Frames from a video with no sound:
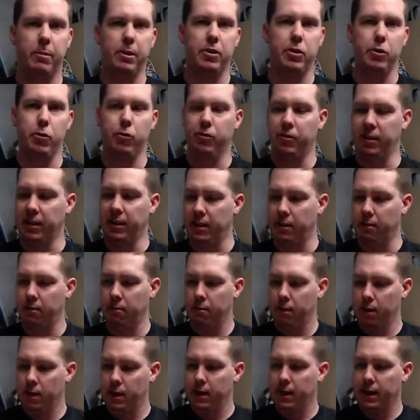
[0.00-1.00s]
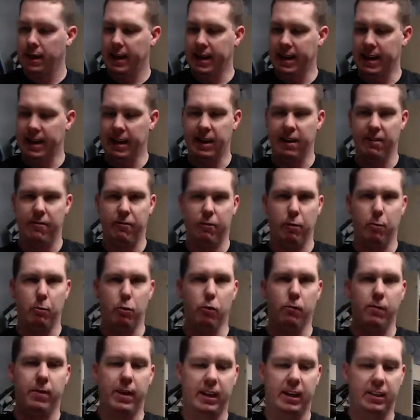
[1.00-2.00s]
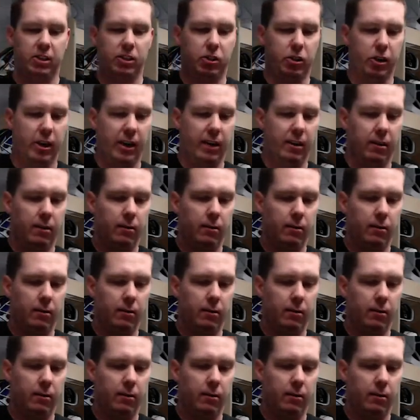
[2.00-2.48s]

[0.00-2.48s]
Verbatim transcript: using it and I've removed that string.